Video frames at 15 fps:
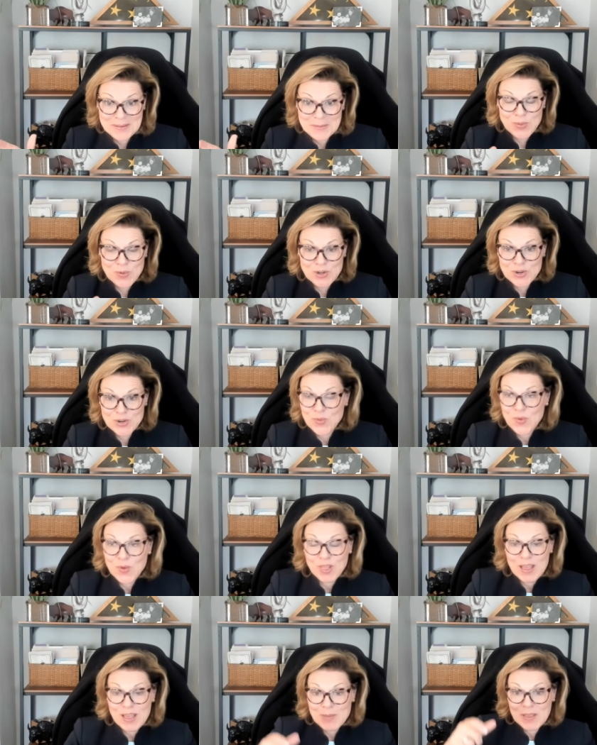When you're
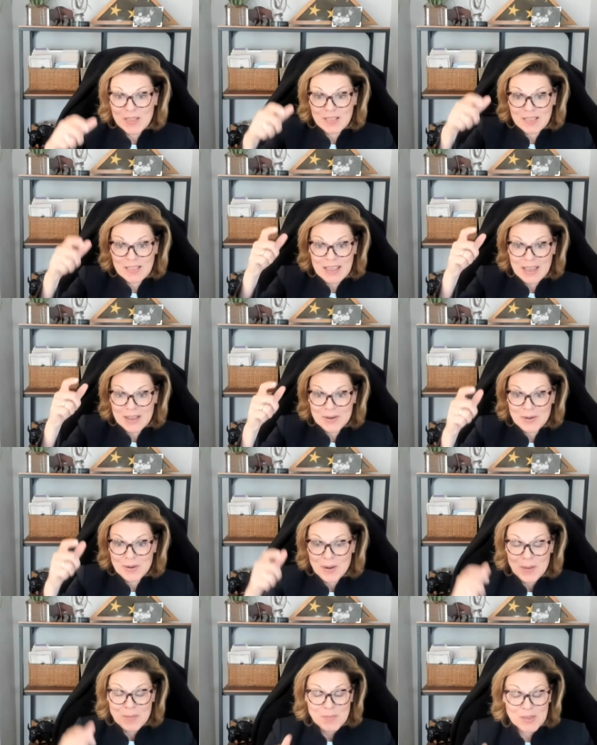climbing the
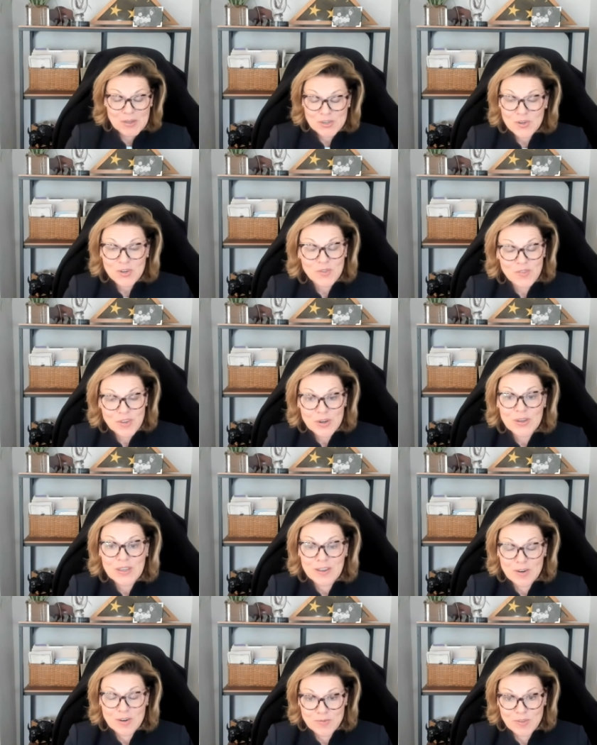ladder, make sure you're very
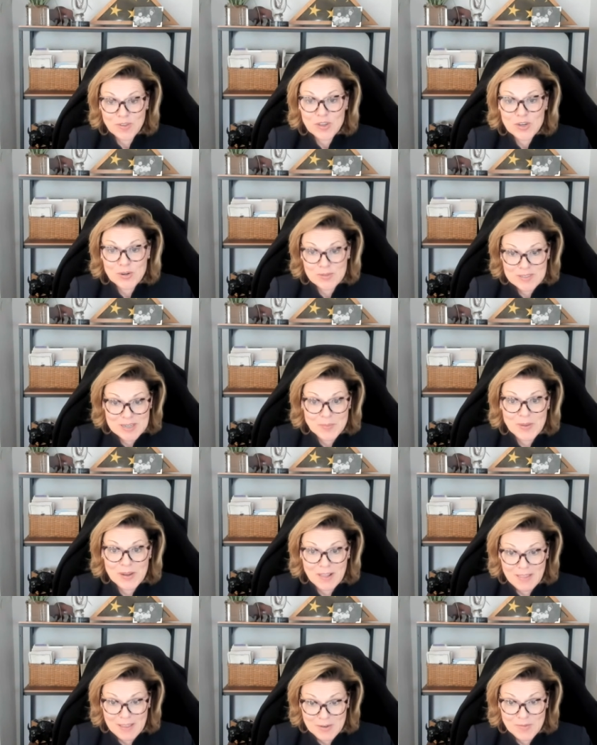careful that you don't step
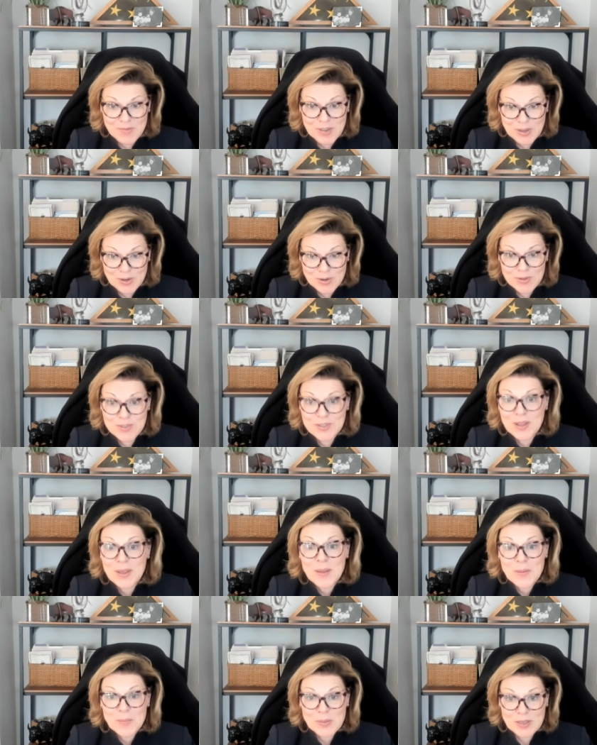on a lot of fingers
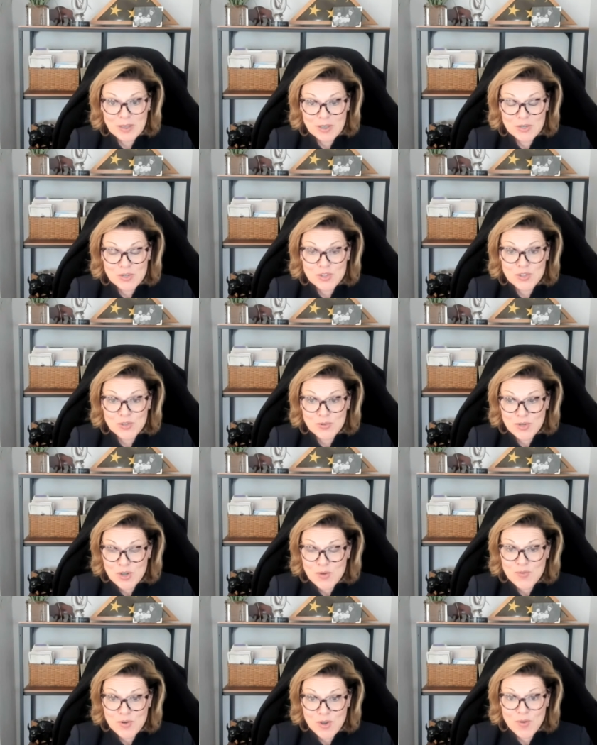because you
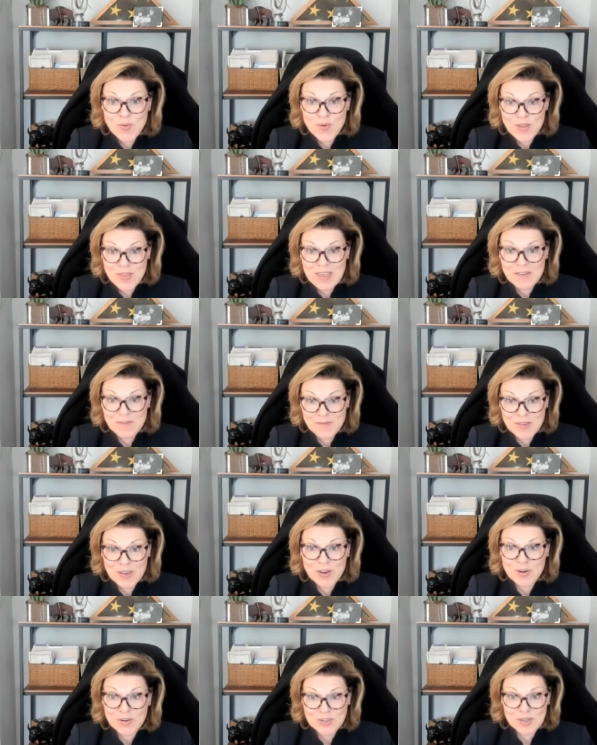don't know where that
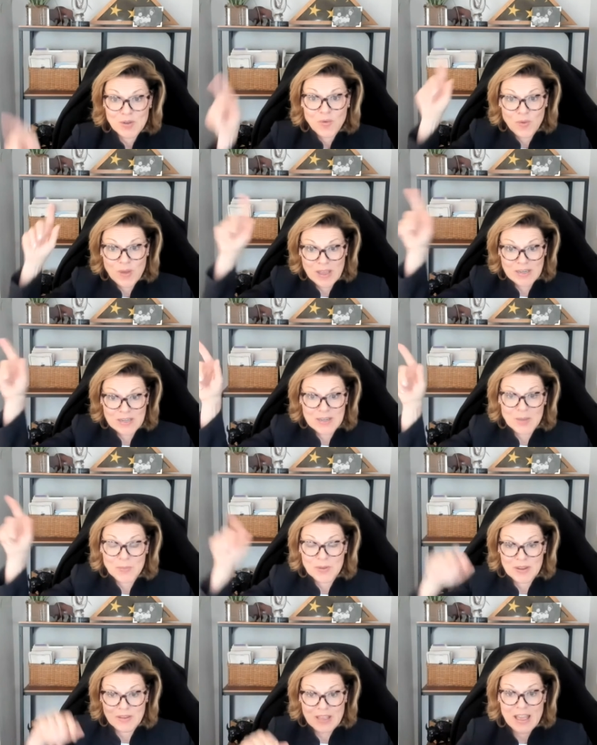finger is going to wind
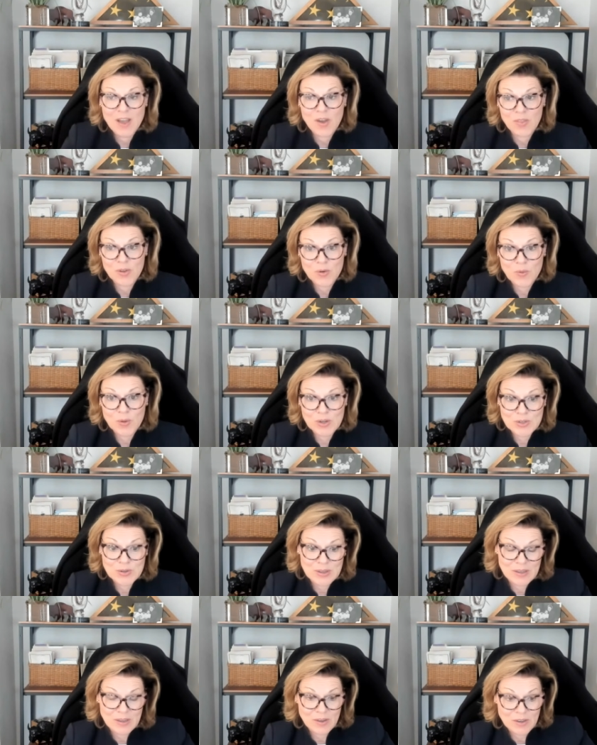up and how they're going
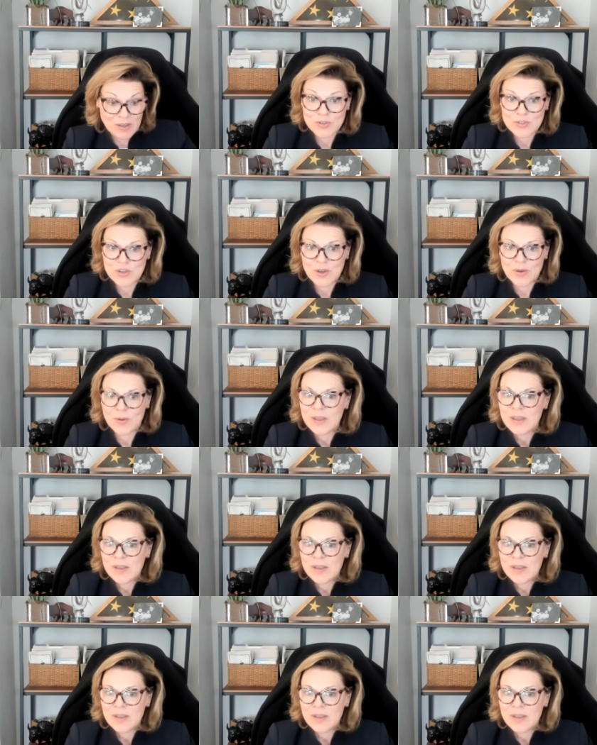to. So